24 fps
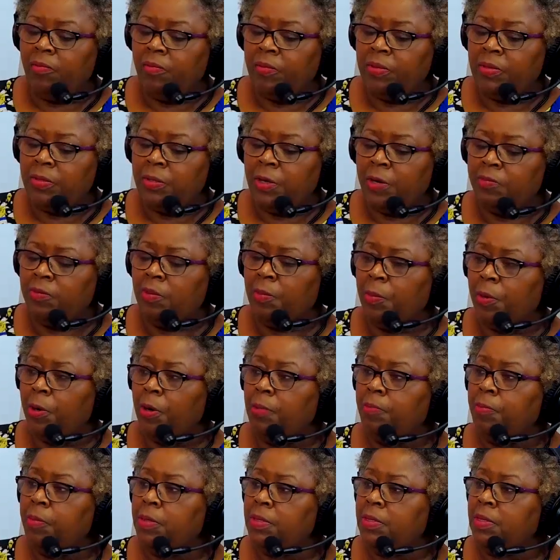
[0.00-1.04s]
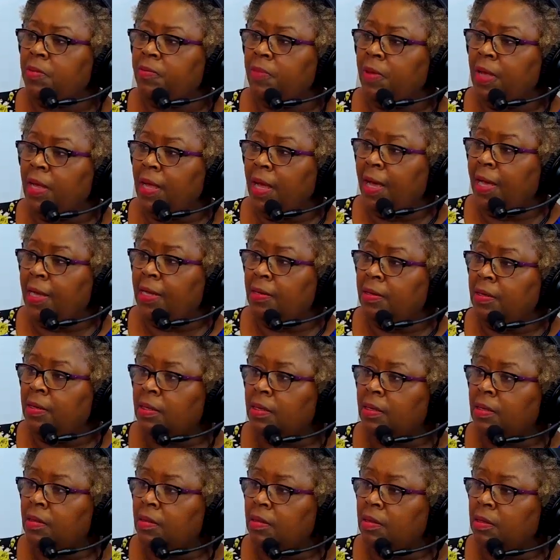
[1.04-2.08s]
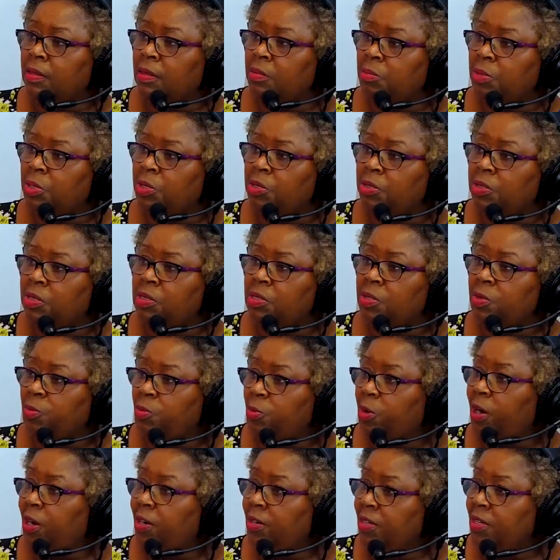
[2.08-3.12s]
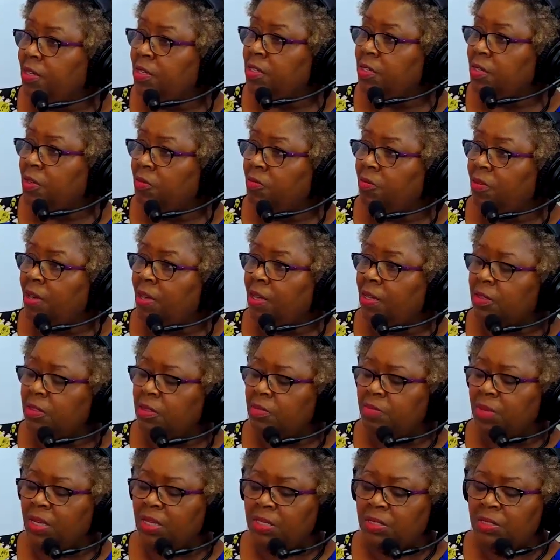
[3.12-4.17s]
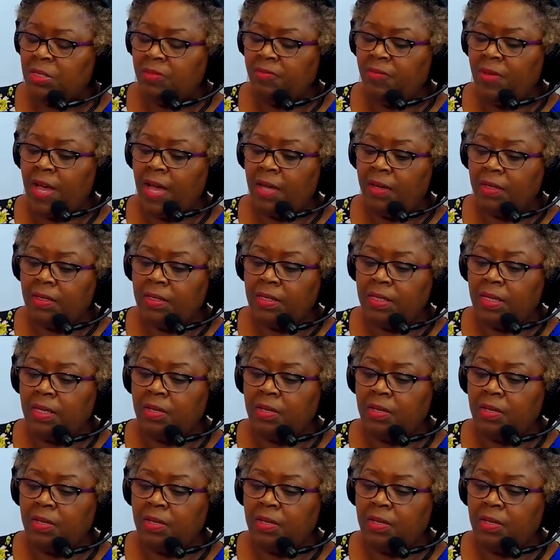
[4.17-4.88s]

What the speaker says: serve the purpose of heightening the community's awareness around domestic violence.